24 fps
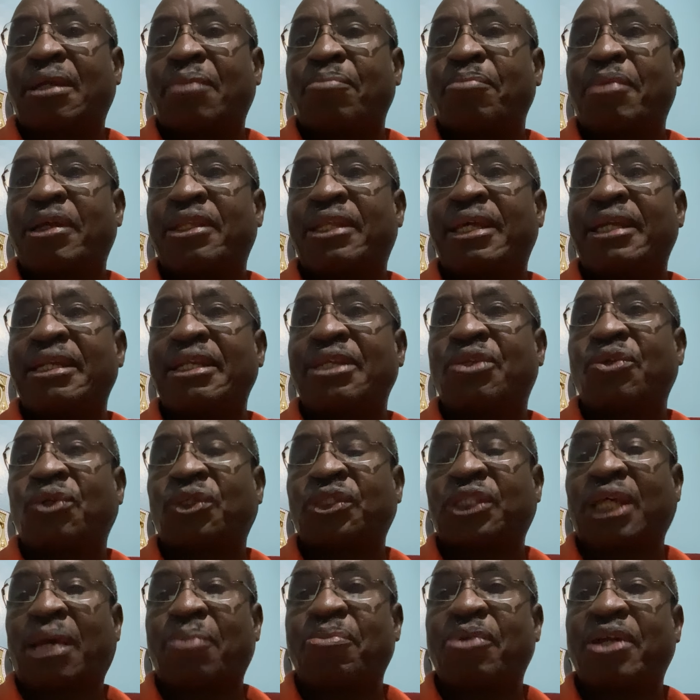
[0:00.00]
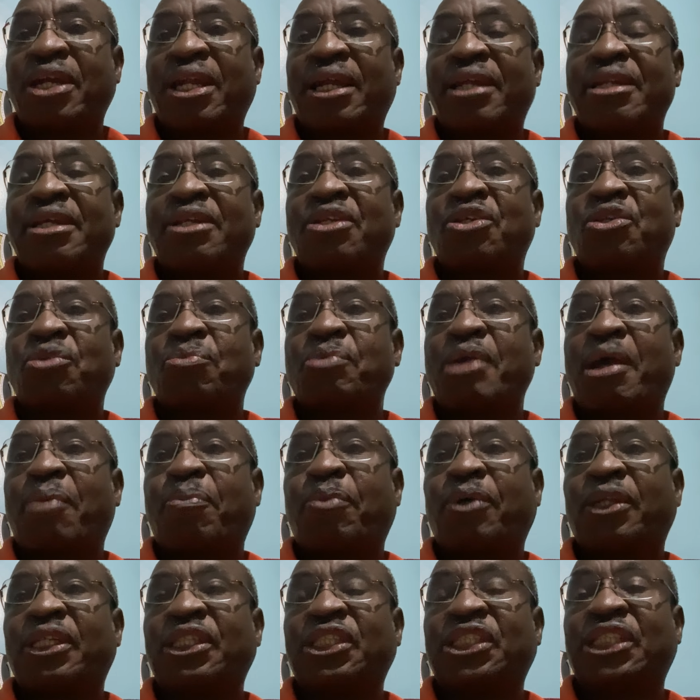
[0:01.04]
But then it was upgraded to be a
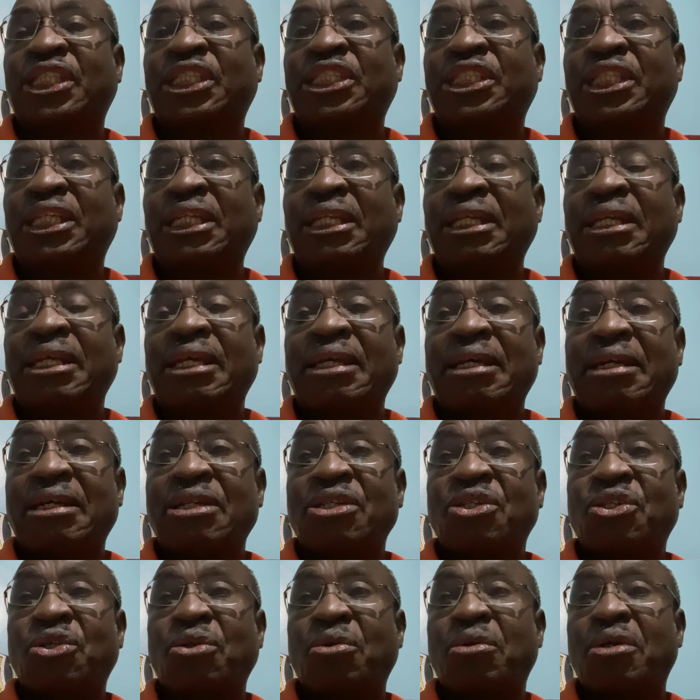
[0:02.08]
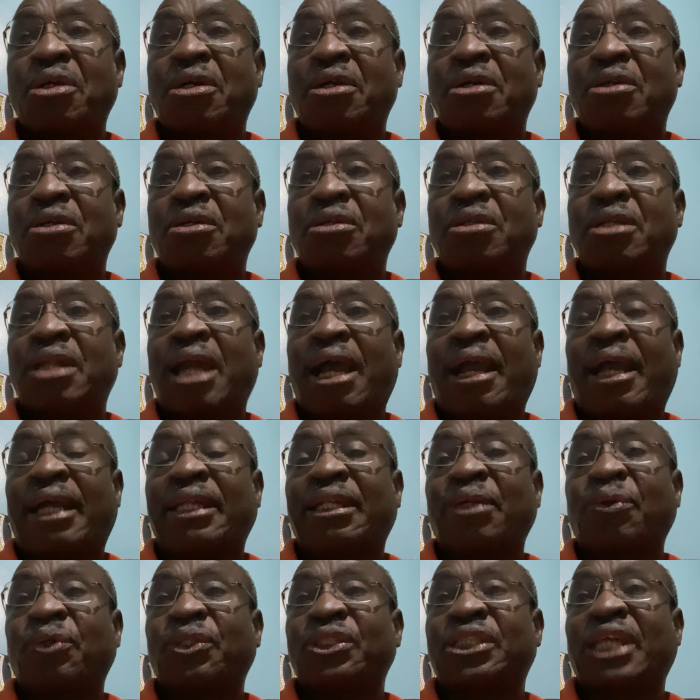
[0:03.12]
police station.
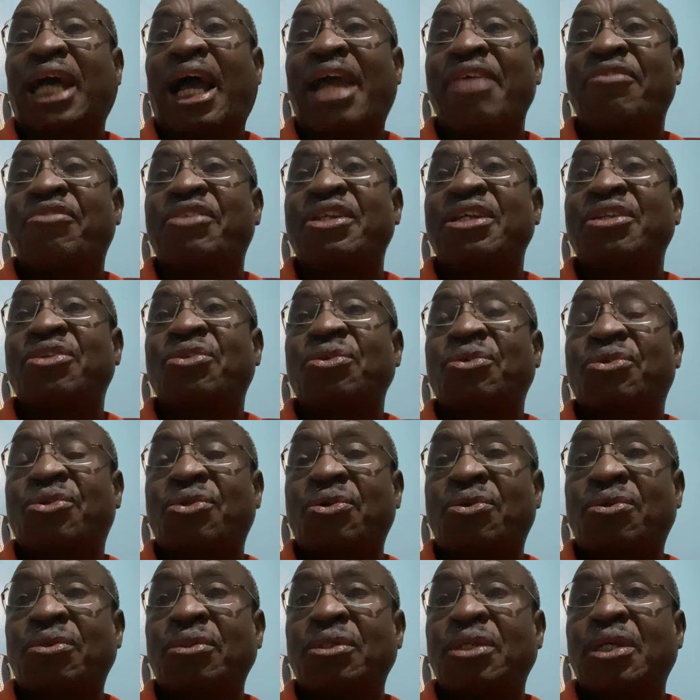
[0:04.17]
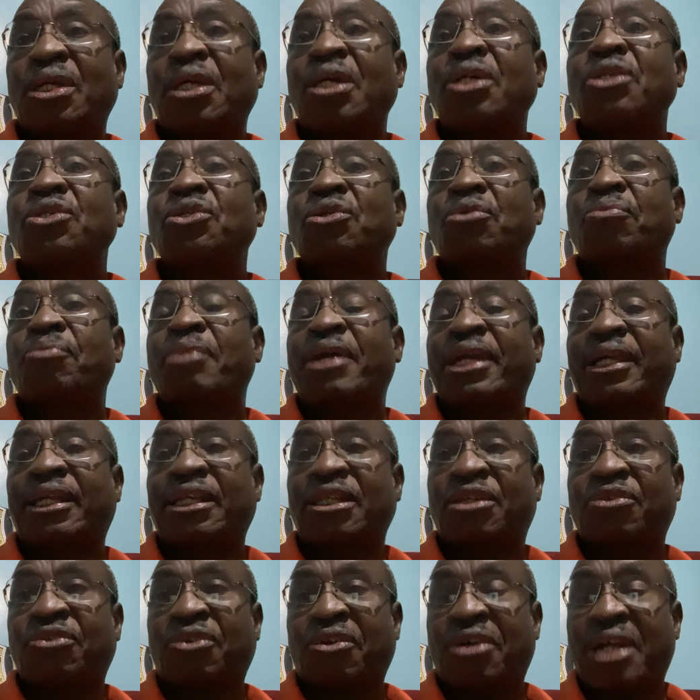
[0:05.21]
Langata was hived into 2 to make
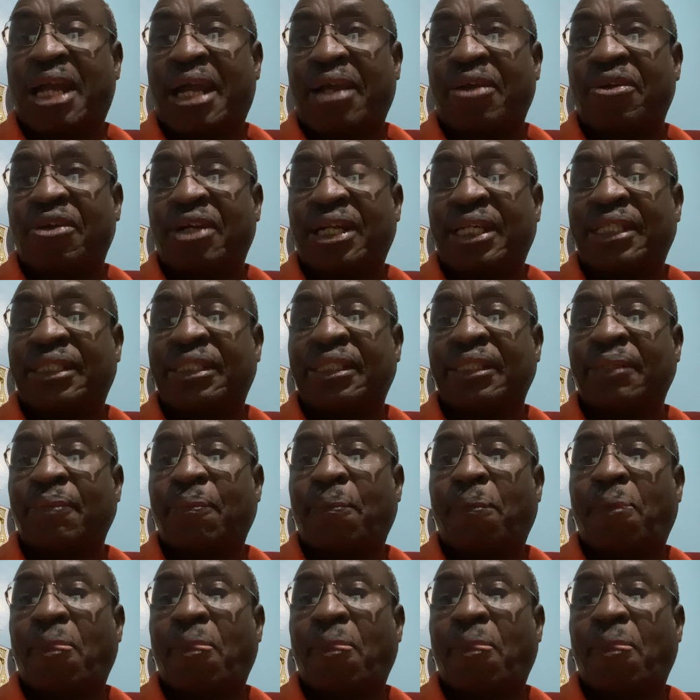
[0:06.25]
it for Dagoretti.